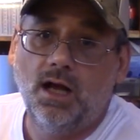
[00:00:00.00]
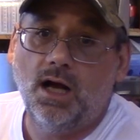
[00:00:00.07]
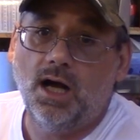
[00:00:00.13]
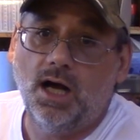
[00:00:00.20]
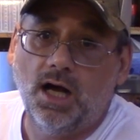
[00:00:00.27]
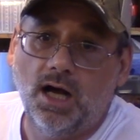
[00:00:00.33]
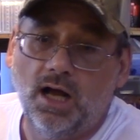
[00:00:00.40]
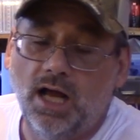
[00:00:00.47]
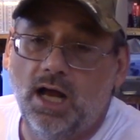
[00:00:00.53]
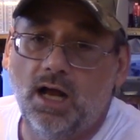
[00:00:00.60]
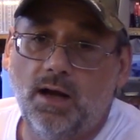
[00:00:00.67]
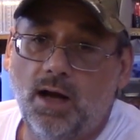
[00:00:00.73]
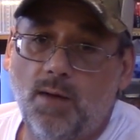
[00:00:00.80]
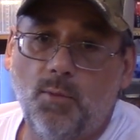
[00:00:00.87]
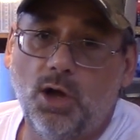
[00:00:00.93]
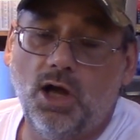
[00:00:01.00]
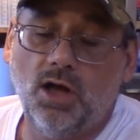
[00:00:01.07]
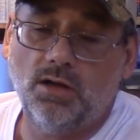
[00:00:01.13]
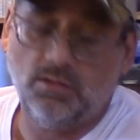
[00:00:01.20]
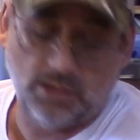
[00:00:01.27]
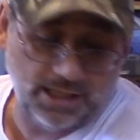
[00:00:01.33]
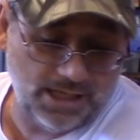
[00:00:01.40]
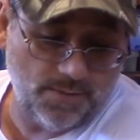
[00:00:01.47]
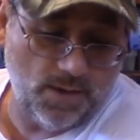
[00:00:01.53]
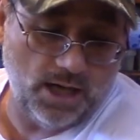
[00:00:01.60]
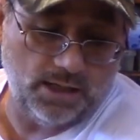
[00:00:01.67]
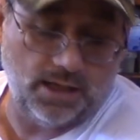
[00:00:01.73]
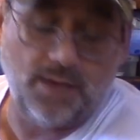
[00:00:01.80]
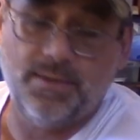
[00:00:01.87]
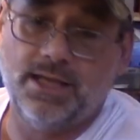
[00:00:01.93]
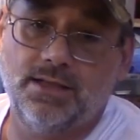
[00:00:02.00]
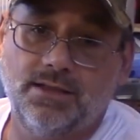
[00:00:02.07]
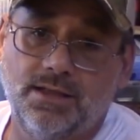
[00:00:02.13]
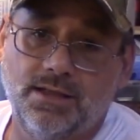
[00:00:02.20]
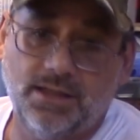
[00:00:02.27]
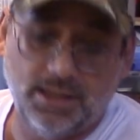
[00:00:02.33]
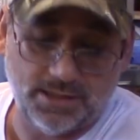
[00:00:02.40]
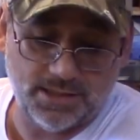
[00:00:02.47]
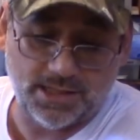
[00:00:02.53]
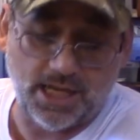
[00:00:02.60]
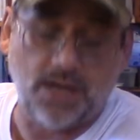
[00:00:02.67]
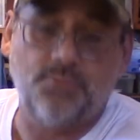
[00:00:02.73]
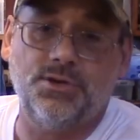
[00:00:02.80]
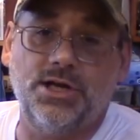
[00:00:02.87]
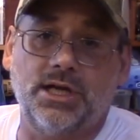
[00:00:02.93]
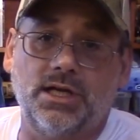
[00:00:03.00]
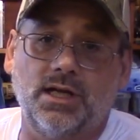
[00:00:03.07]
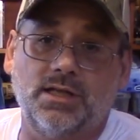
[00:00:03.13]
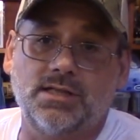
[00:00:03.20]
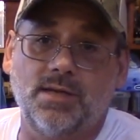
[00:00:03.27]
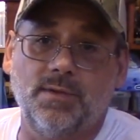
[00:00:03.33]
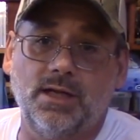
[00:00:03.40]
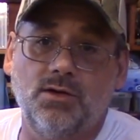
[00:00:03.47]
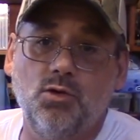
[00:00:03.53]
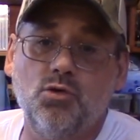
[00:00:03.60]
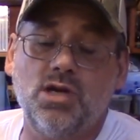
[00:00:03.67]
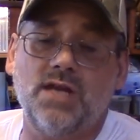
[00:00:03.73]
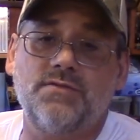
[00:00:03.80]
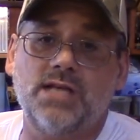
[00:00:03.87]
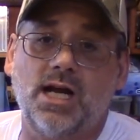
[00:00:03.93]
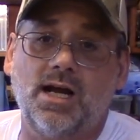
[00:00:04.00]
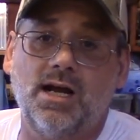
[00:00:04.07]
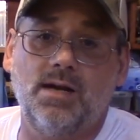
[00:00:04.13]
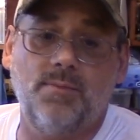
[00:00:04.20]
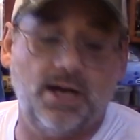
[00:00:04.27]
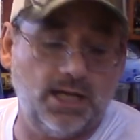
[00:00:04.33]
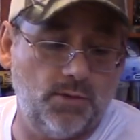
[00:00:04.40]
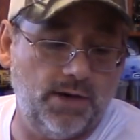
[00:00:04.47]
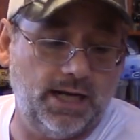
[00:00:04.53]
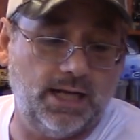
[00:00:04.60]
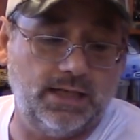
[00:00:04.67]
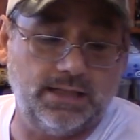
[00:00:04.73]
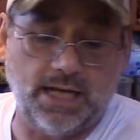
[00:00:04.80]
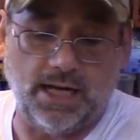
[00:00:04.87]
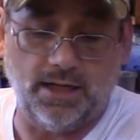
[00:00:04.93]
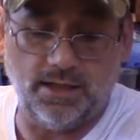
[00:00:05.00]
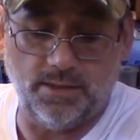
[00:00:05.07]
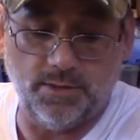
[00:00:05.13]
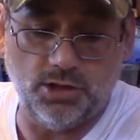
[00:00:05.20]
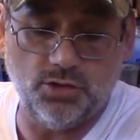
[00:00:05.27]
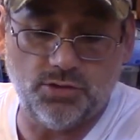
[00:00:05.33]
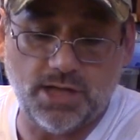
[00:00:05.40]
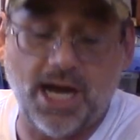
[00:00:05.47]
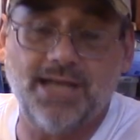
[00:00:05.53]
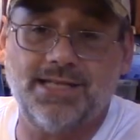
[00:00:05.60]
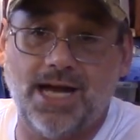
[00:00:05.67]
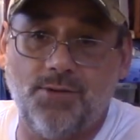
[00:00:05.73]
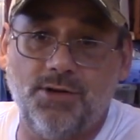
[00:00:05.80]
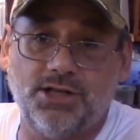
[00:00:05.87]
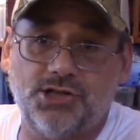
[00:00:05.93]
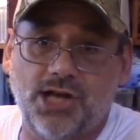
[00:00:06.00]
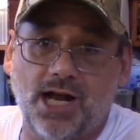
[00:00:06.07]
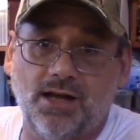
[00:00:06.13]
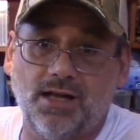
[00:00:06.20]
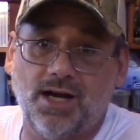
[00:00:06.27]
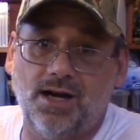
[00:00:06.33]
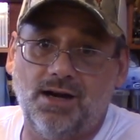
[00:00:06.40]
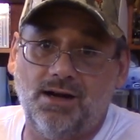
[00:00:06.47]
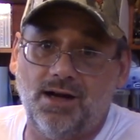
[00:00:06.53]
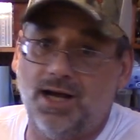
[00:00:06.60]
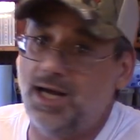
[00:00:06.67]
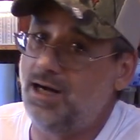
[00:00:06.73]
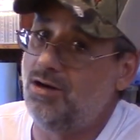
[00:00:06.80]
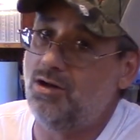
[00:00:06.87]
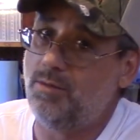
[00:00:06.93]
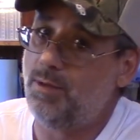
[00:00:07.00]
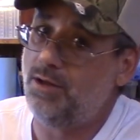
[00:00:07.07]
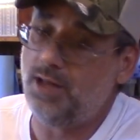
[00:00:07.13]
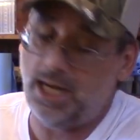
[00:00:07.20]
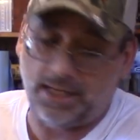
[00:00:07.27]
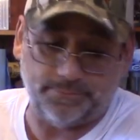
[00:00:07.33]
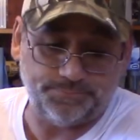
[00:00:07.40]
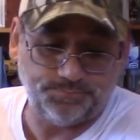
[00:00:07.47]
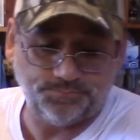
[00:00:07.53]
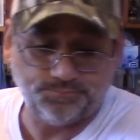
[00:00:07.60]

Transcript: Uh, I'm, um, like, come on. I mean, this is getting ridiculous. I mean, who gives that kind of money away like that? I mean, you guys that rich down there? I don't know about that.